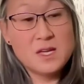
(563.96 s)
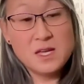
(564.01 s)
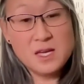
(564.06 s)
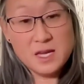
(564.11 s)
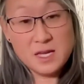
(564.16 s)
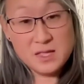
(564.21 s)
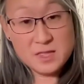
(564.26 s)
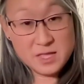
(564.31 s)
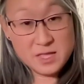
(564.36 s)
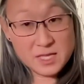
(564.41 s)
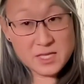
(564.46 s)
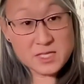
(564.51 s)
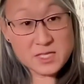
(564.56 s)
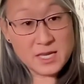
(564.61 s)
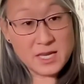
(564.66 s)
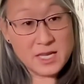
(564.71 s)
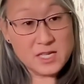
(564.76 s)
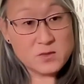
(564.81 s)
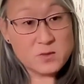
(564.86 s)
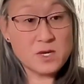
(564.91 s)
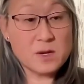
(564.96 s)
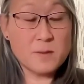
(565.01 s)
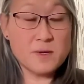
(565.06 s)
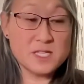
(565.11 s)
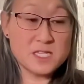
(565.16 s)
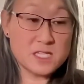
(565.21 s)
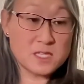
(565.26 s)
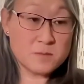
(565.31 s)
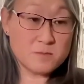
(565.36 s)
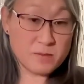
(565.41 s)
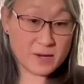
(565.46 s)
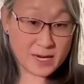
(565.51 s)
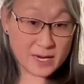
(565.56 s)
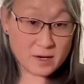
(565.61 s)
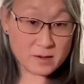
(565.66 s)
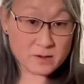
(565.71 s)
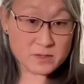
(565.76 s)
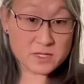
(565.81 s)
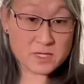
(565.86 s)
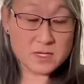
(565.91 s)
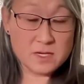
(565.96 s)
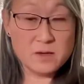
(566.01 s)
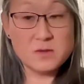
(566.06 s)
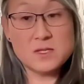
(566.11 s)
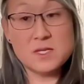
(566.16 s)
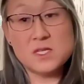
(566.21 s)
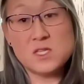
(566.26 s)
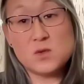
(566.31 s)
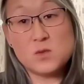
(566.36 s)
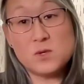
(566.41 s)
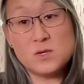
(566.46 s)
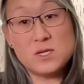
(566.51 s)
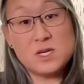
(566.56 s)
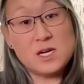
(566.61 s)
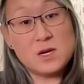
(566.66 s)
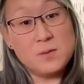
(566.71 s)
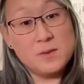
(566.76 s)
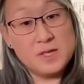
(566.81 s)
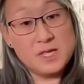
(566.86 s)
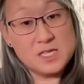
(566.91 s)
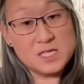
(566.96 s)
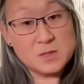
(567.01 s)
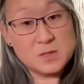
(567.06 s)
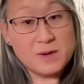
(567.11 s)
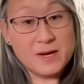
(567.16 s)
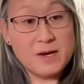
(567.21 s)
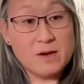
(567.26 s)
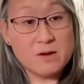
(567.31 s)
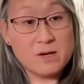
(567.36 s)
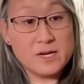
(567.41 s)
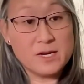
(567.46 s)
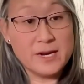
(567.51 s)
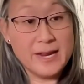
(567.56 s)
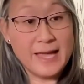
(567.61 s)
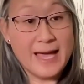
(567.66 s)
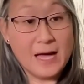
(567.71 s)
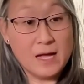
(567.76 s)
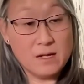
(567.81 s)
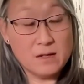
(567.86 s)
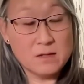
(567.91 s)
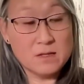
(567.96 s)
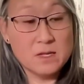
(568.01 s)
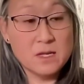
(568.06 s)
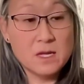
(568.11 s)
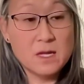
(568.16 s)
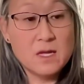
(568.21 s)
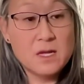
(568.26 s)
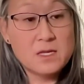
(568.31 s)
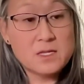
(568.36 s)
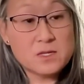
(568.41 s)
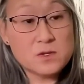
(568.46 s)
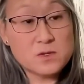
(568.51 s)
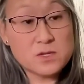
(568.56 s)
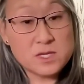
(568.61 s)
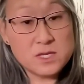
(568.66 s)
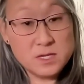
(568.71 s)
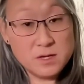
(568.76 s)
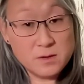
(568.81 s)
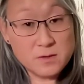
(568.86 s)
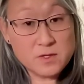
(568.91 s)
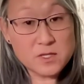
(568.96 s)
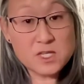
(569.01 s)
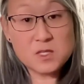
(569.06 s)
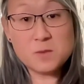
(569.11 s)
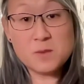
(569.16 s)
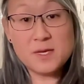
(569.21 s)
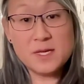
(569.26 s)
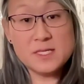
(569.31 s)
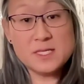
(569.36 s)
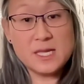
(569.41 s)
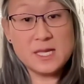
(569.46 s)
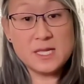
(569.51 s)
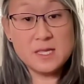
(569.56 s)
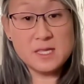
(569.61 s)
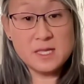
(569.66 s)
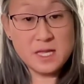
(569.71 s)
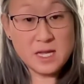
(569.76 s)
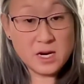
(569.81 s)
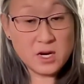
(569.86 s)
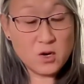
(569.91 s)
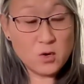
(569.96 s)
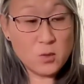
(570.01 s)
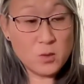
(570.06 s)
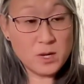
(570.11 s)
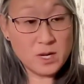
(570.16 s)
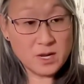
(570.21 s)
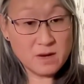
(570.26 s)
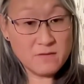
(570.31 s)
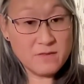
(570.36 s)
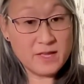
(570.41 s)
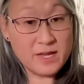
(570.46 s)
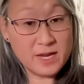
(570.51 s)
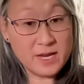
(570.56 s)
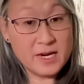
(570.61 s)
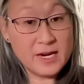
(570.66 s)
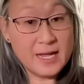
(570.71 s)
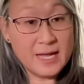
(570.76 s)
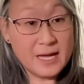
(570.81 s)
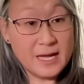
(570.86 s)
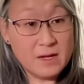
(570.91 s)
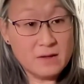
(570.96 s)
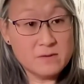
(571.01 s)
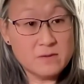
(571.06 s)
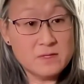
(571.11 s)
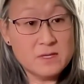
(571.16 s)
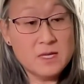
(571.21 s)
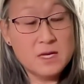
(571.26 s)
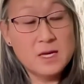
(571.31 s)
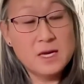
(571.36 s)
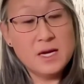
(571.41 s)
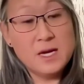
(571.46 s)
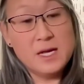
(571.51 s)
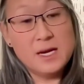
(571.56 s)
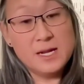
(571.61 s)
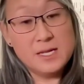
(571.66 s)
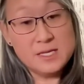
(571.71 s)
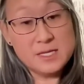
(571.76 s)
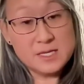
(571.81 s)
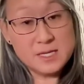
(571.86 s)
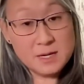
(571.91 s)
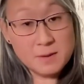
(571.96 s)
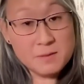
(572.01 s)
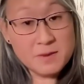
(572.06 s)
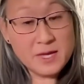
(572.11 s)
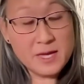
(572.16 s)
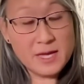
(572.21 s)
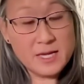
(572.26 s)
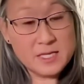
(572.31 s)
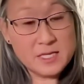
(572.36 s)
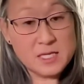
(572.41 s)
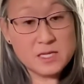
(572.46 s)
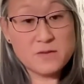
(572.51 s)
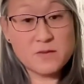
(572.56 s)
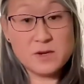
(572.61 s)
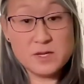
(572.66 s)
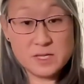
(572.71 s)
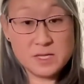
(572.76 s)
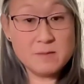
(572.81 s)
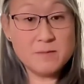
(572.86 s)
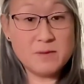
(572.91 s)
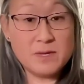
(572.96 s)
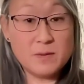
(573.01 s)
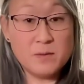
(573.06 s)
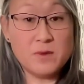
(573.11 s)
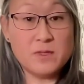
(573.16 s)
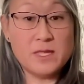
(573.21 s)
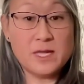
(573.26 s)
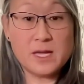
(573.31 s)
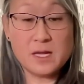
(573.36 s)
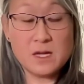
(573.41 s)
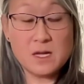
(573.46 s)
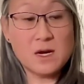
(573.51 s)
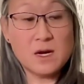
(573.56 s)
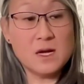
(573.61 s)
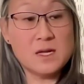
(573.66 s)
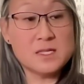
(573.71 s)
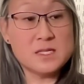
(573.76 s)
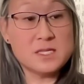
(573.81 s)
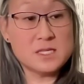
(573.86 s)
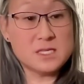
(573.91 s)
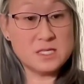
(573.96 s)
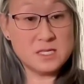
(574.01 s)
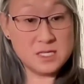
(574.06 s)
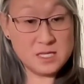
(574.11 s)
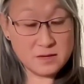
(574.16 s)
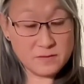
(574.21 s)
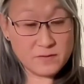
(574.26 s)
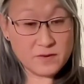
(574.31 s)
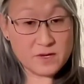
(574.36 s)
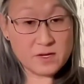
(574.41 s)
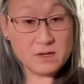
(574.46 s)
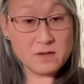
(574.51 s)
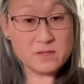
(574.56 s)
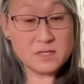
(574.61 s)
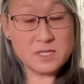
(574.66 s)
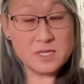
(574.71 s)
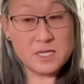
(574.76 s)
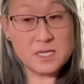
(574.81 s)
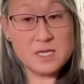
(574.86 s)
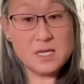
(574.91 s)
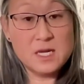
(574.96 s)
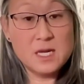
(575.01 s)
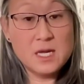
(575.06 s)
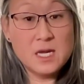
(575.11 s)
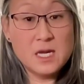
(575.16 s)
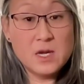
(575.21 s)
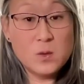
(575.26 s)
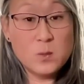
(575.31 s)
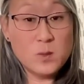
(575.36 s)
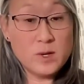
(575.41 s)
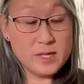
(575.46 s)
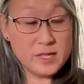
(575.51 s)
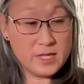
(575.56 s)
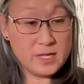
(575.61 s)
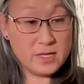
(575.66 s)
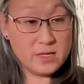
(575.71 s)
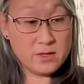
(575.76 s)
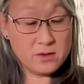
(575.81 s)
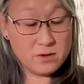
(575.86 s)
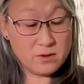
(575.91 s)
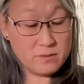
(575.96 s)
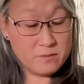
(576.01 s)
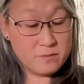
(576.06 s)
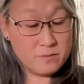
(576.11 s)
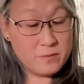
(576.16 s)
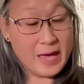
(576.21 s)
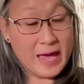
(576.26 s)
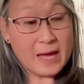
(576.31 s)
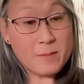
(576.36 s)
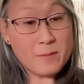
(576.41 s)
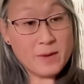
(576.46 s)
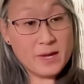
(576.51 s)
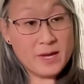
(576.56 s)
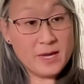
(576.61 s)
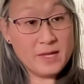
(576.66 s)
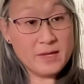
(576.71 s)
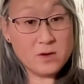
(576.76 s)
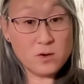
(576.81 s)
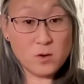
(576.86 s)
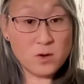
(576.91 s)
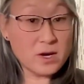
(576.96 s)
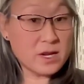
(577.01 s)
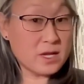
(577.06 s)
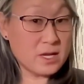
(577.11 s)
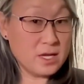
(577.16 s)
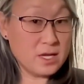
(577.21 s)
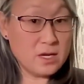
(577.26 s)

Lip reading: In this case, we're talking about spinal stenosis. We're talking about the spinal canal. So stenosis means a narrowing of that canal. And in some cases, for some people, that can cause difficulty with either back pain or